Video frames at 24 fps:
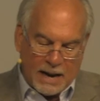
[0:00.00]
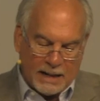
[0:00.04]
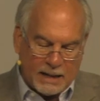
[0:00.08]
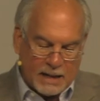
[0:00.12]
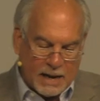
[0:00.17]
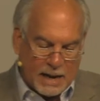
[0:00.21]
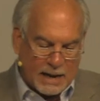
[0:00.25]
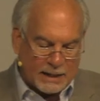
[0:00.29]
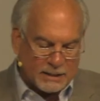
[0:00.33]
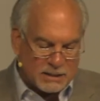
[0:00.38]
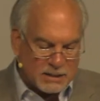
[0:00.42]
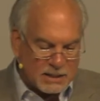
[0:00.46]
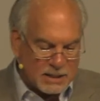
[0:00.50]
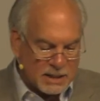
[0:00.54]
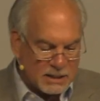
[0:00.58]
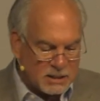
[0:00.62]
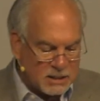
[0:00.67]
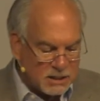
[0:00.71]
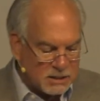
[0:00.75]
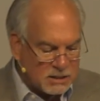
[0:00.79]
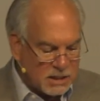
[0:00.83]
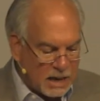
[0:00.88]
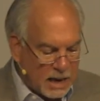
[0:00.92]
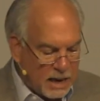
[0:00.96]
God sent
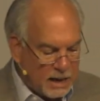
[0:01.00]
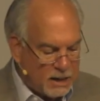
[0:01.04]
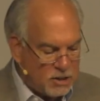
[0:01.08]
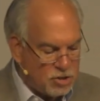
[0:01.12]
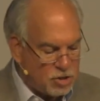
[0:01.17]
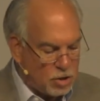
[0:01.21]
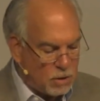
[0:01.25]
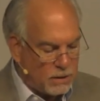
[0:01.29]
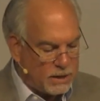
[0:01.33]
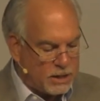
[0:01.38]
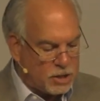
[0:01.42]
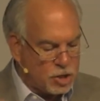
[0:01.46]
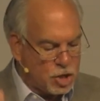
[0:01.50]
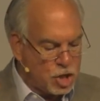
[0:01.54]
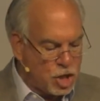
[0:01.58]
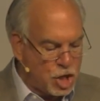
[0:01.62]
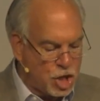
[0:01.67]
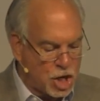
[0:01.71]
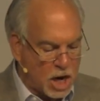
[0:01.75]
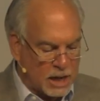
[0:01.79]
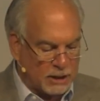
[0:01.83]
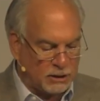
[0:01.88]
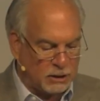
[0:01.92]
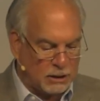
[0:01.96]
his angel and
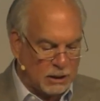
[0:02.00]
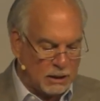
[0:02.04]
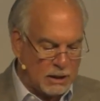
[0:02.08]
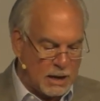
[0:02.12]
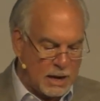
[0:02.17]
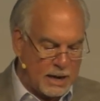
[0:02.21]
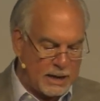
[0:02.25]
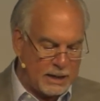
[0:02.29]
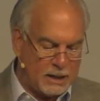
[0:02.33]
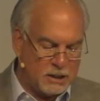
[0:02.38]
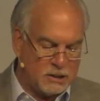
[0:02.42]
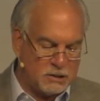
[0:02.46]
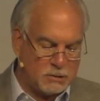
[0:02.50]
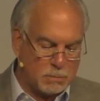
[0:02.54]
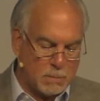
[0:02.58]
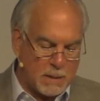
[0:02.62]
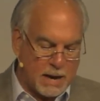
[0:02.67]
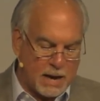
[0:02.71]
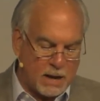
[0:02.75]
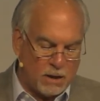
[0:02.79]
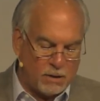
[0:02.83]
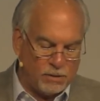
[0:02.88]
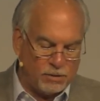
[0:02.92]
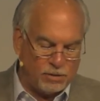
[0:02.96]
shut the lions'
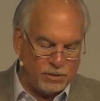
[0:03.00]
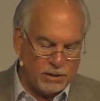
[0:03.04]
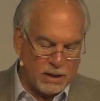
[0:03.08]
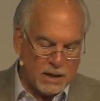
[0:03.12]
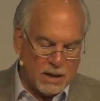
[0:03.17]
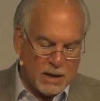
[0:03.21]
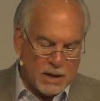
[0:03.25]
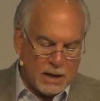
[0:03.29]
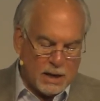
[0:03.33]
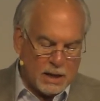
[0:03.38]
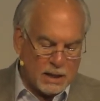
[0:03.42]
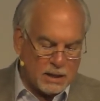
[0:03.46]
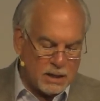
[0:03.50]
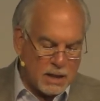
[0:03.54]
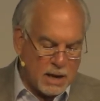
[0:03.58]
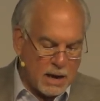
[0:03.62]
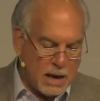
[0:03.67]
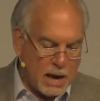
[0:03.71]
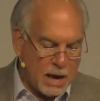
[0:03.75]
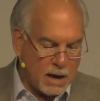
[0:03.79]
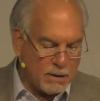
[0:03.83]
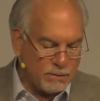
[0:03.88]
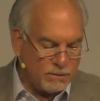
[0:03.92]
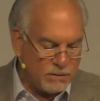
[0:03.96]
mouths, and they
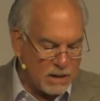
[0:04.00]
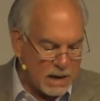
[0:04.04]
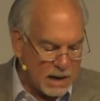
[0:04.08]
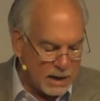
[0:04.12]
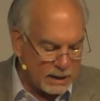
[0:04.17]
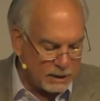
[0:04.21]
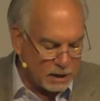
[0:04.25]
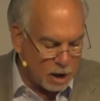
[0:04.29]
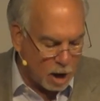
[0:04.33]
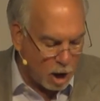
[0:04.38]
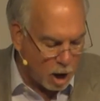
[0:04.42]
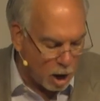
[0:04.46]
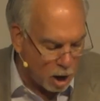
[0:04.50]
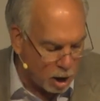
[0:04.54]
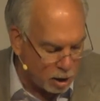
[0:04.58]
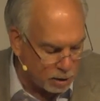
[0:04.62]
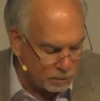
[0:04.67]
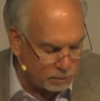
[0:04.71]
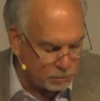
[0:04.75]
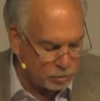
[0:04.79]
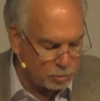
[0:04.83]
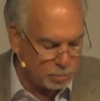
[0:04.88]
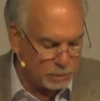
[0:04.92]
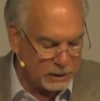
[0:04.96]
have not
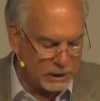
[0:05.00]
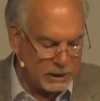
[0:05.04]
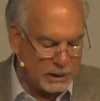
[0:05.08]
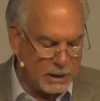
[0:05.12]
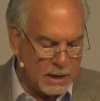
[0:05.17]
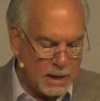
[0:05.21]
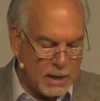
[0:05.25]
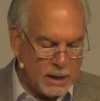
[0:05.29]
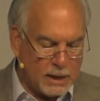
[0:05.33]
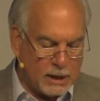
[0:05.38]
harmed me.